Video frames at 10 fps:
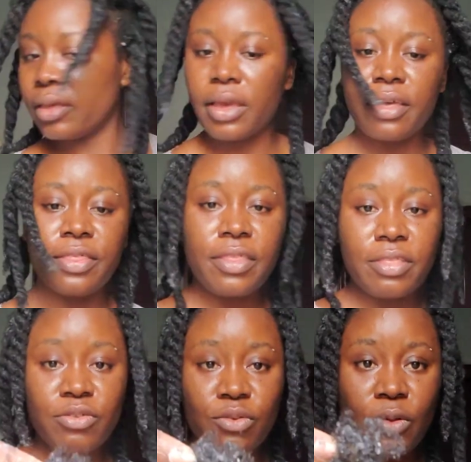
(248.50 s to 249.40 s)
yeah,
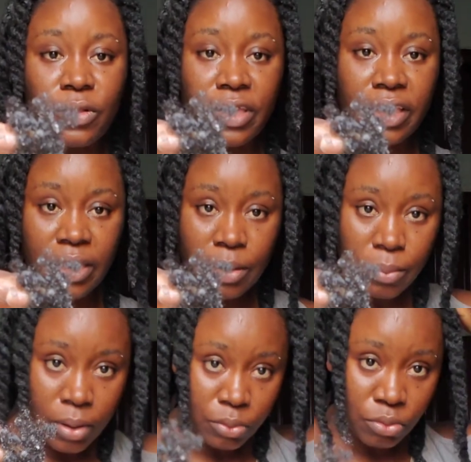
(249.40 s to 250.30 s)
that is all that
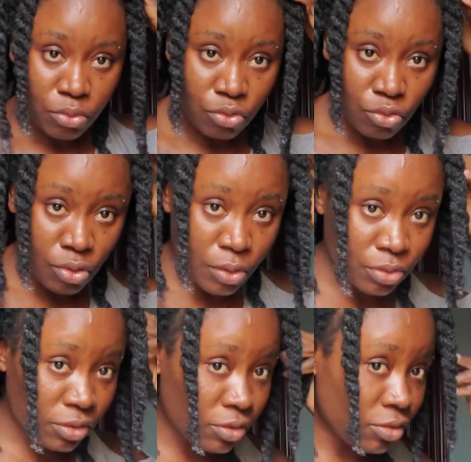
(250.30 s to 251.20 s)
came out
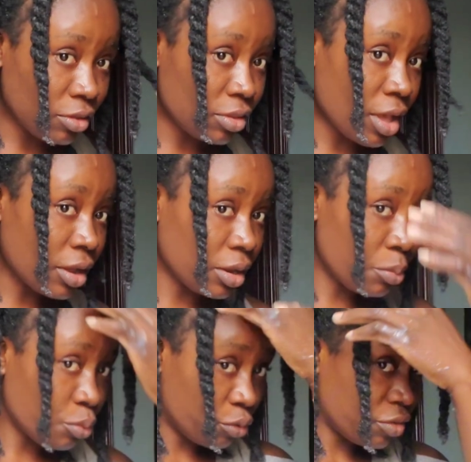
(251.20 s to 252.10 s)
throughout this
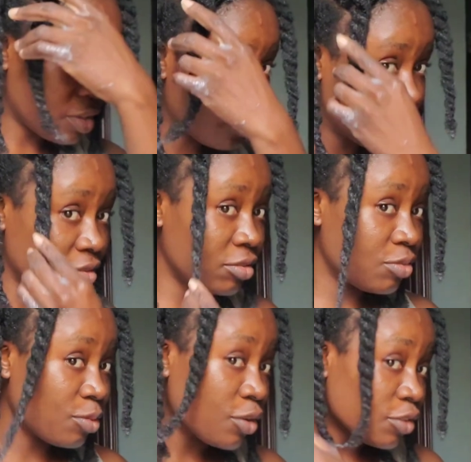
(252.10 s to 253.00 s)
detangling process. This
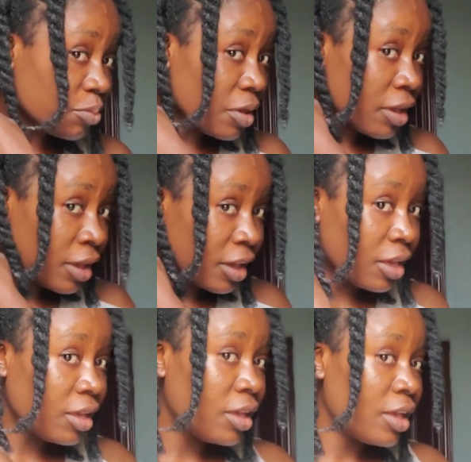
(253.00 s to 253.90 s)
is because my
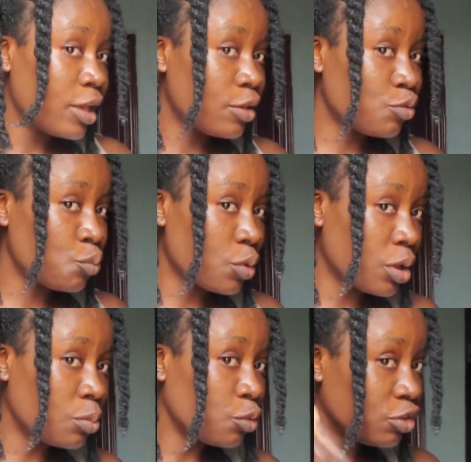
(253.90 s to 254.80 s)
hair is
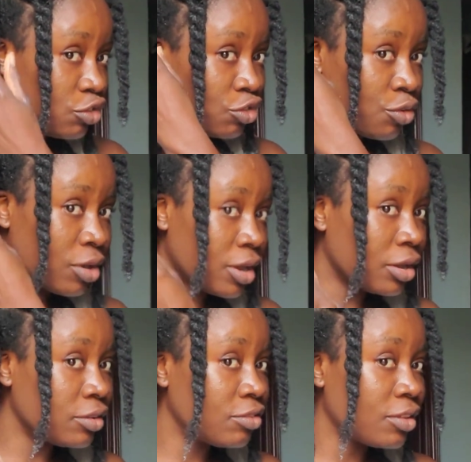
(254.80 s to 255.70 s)
well
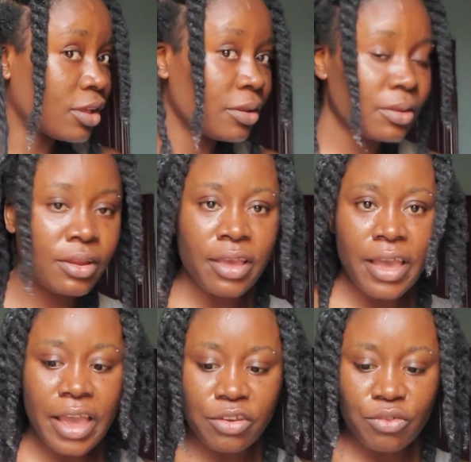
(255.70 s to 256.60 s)
moisturized and
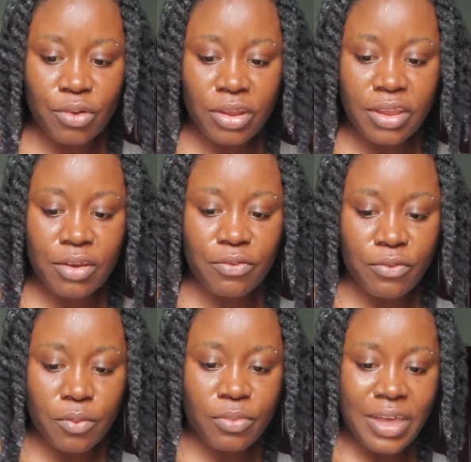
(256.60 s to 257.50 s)
hydrated
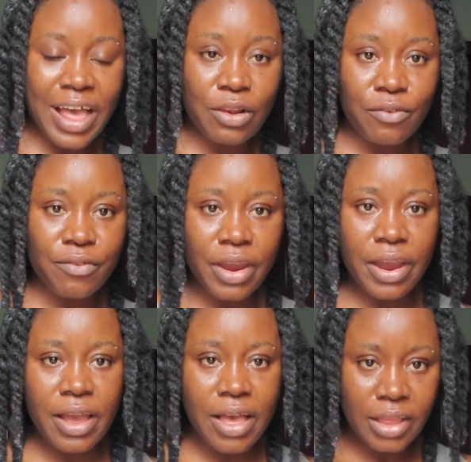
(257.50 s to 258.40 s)
from the aloe
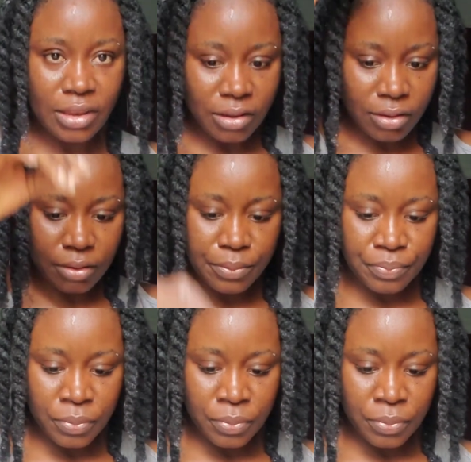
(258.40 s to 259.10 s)
vera and the